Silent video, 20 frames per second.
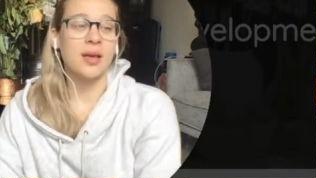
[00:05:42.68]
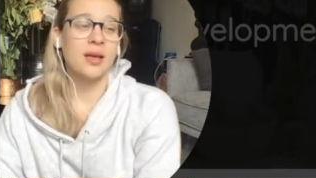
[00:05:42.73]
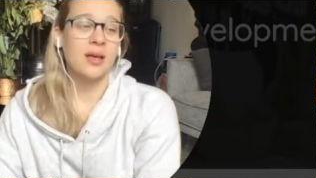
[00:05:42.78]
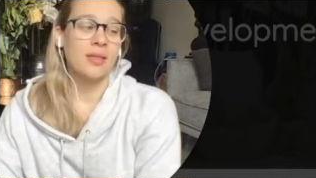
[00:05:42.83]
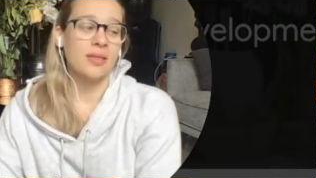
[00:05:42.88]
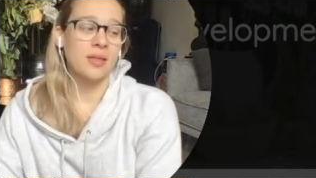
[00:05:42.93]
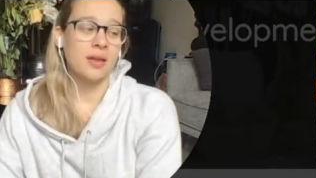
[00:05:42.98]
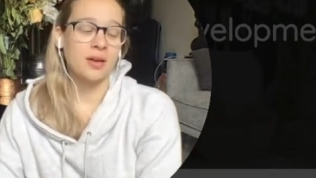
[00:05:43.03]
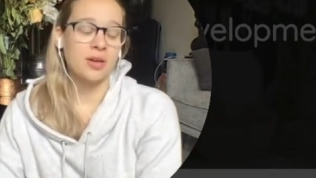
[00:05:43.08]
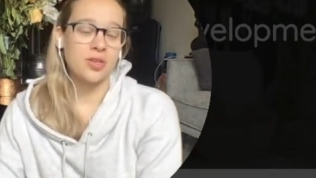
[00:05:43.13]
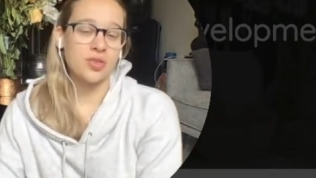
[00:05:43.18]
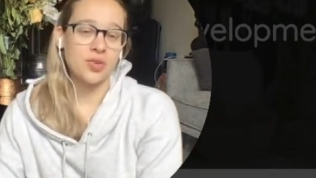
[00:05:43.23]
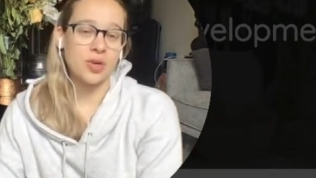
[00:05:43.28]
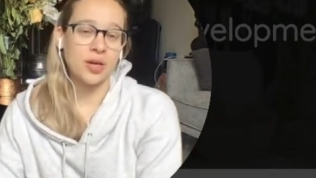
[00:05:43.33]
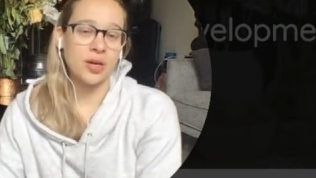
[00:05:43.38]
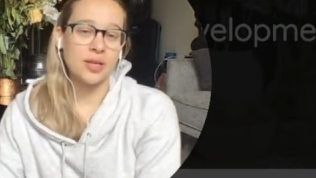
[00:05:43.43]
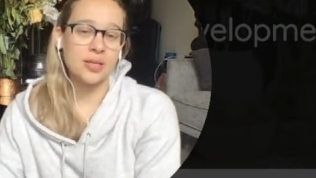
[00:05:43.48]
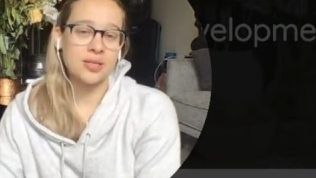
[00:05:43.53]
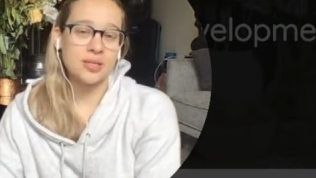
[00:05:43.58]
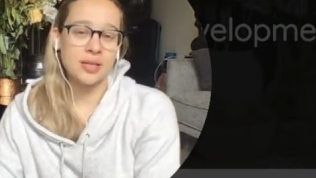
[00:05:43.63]
that are
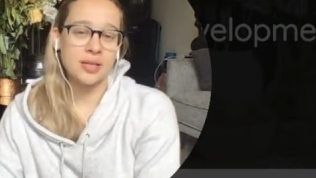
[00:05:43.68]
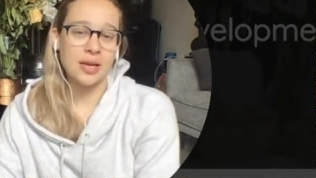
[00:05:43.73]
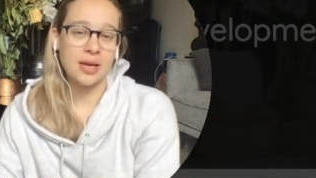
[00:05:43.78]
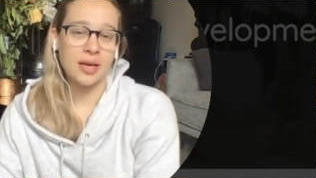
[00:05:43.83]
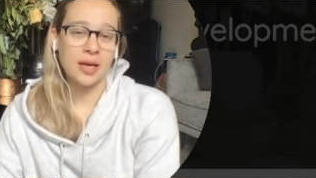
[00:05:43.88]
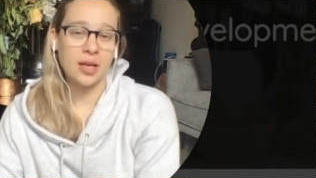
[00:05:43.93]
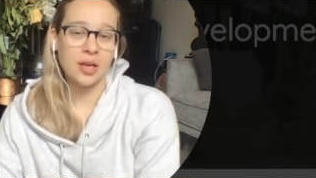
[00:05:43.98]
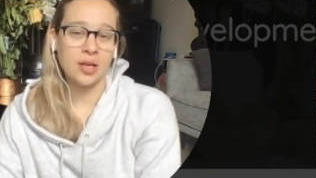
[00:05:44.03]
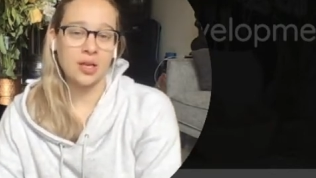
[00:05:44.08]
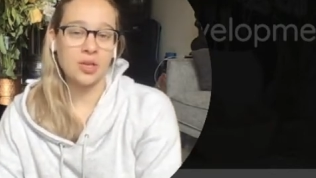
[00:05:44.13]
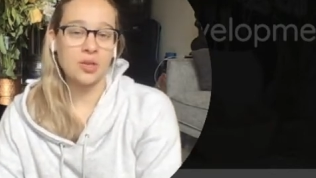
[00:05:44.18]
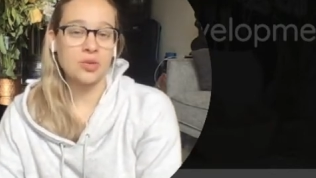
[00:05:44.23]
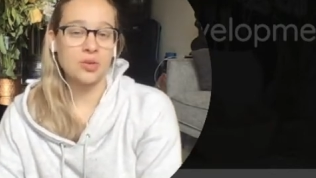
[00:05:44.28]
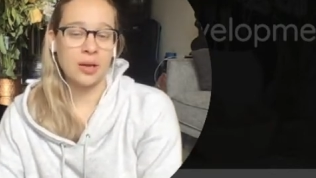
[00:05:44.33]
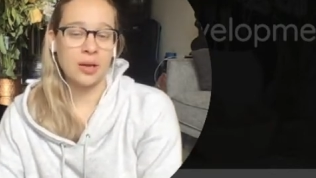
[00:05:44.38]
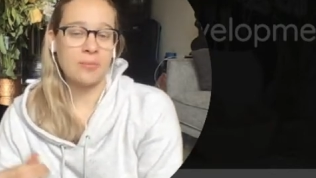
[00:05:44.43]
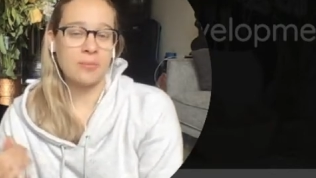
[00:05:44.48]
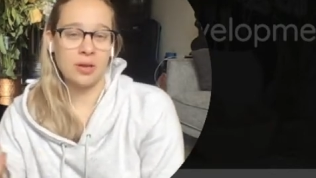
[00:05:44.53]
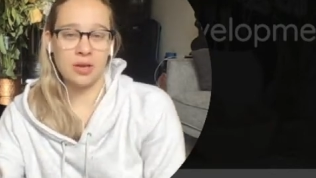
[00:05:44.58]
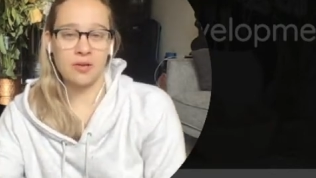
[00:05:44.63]
trying to get you,
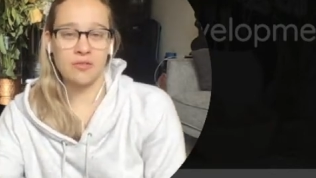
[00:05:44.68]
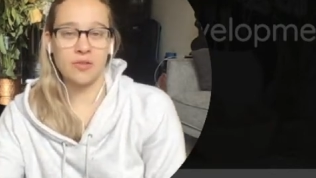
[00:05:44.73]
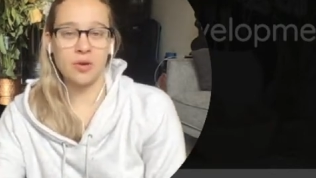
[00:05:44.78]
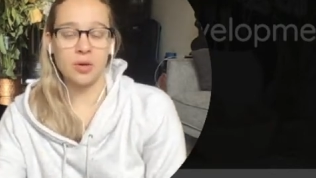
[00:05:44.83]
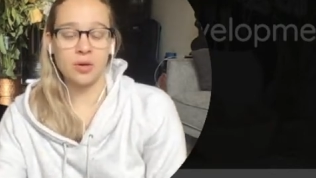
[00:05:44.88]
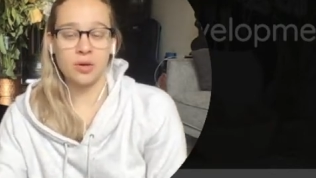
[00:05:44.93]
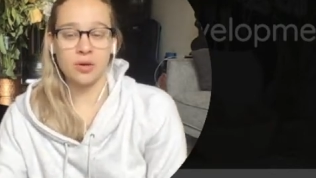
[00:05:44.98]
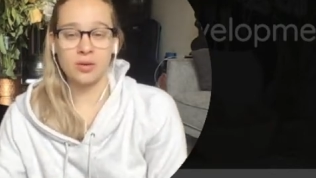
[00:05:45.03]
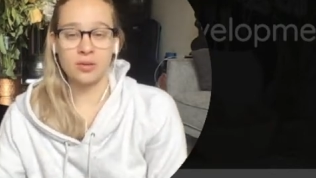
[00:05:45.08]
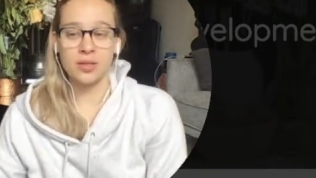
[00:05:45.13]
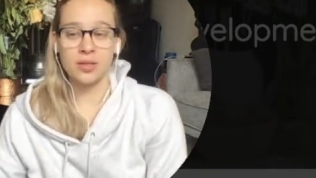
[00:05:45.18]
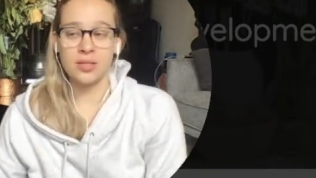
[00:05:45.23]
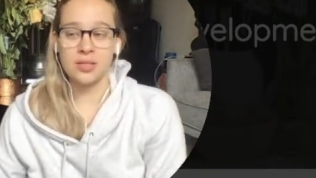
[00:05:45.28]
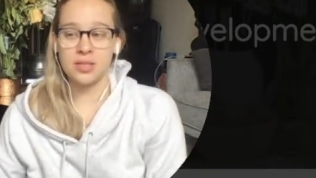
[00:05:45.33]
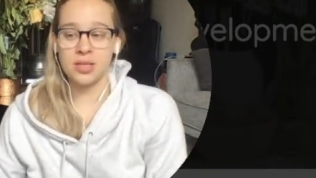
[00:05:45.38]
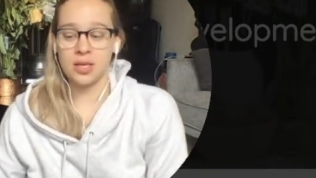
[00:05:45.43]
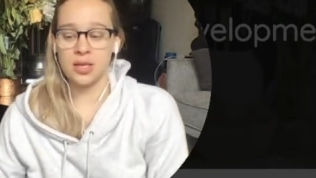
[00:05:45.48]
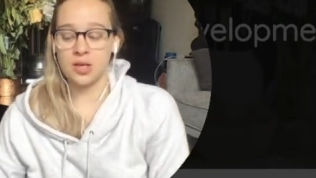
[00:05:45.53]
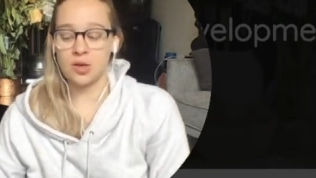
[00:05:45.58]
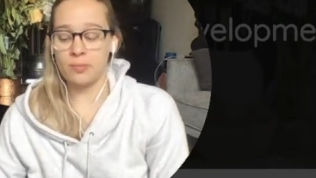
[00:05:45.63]
I mean, if you're
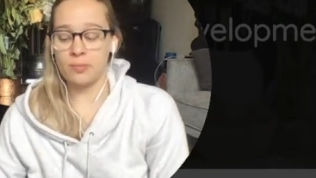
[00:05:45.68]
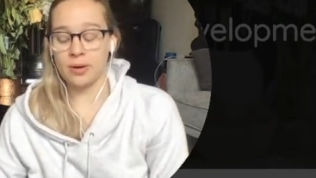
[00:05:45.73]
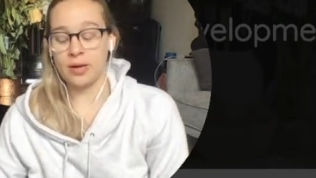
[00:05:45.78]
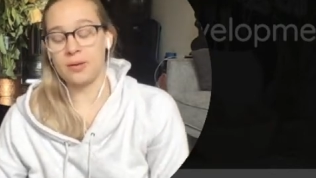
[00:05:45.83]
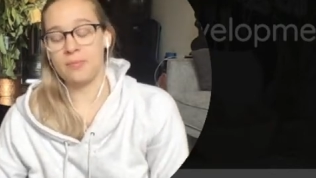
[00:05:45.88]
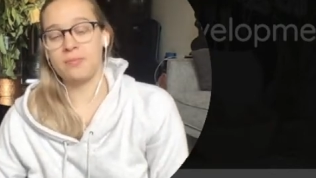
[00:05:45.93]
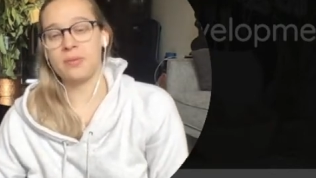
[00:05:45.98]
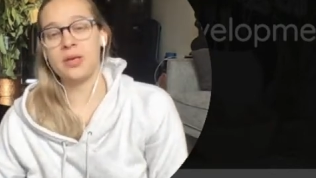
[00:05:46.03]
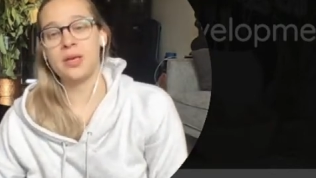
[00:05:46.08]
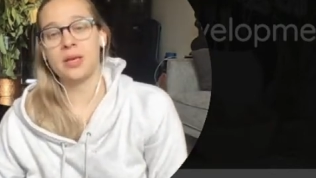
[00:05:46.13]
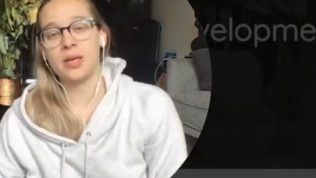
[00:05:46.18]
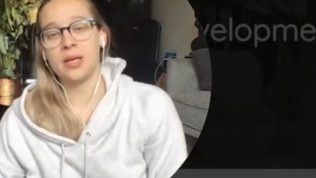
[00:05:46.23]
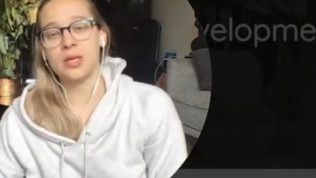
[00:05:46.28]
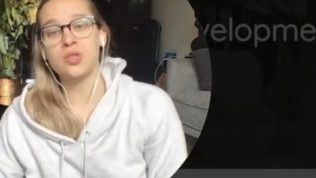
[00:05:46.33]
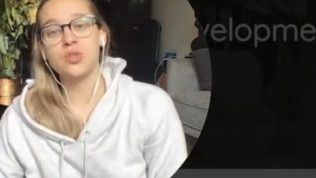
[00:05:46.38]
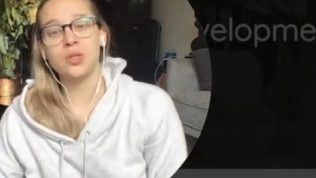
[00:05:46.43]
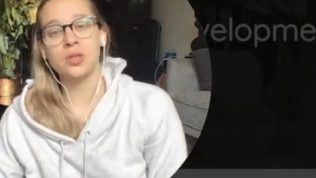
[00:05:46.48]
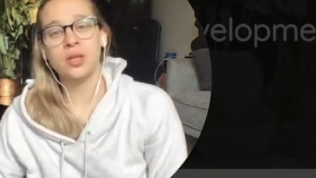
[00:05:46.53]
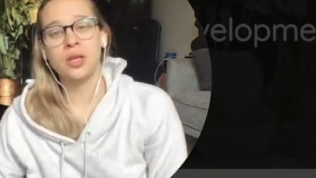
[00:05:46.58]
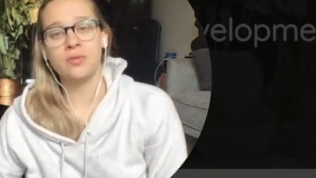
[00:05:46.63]
listening, you might be an
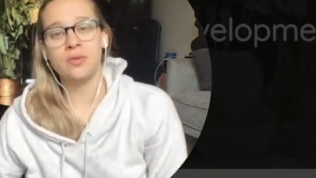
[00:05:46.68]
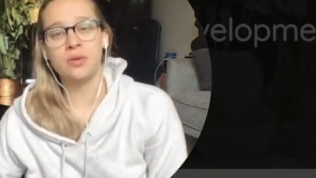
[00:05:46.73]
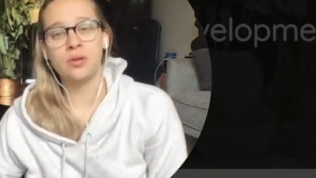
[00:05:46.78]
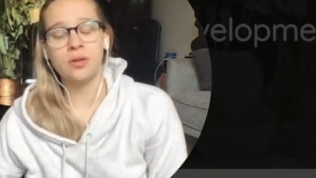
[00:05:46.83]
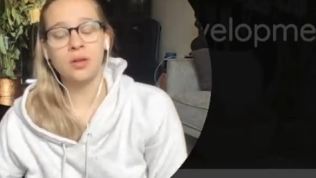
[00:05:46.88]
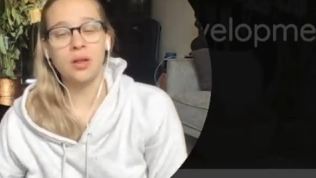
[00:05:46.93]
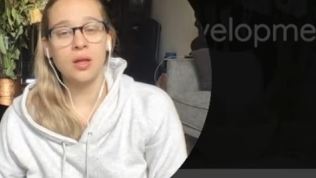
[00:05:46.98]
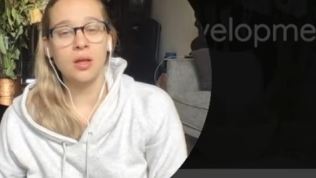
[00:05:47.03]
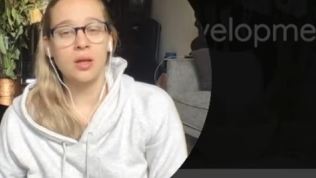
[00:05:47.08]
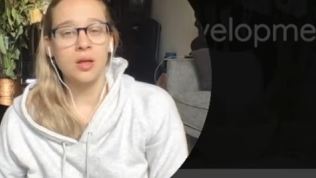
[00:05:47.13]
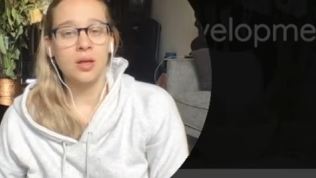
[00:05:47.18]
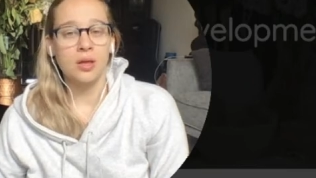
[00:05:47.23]
entry level